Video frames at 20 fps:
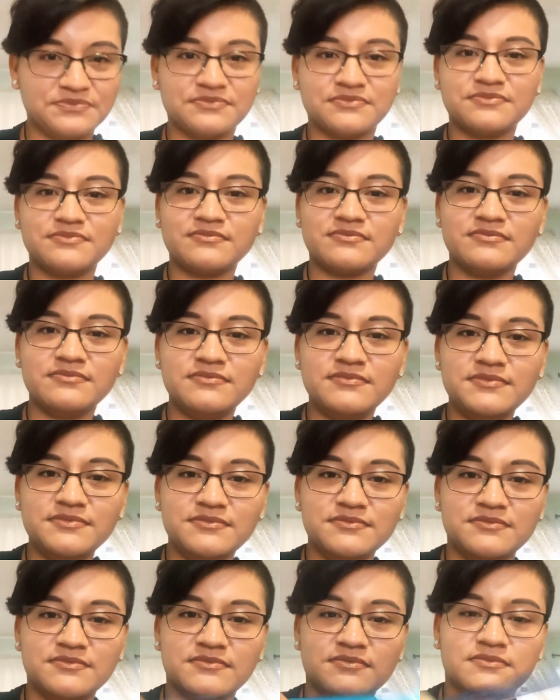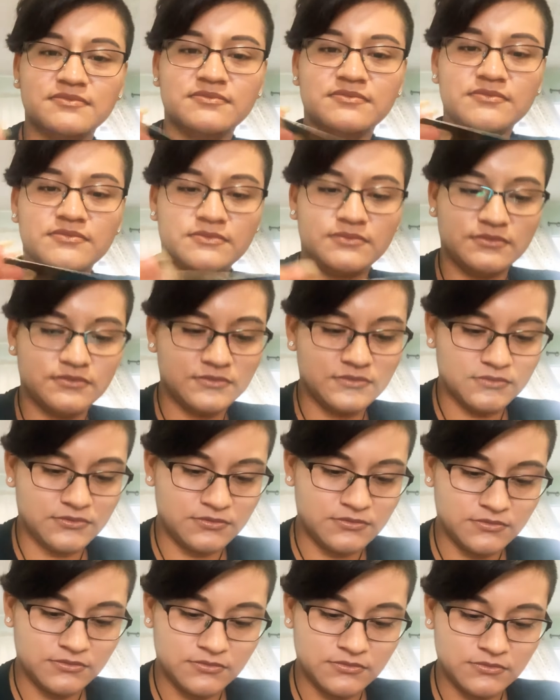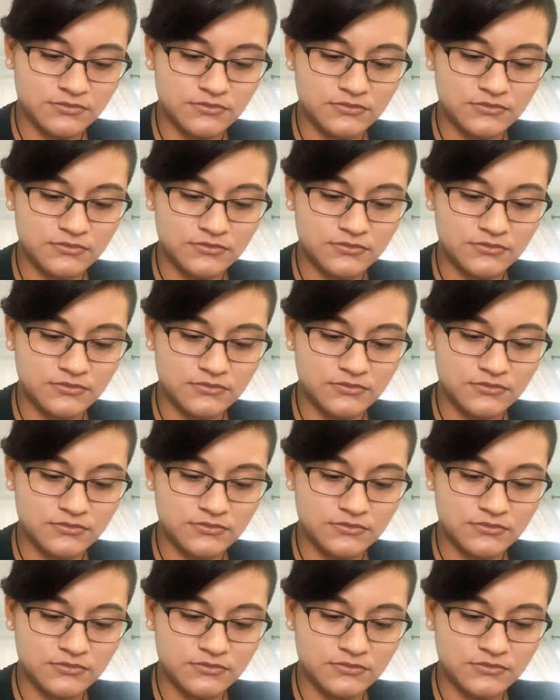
Nobody speaks.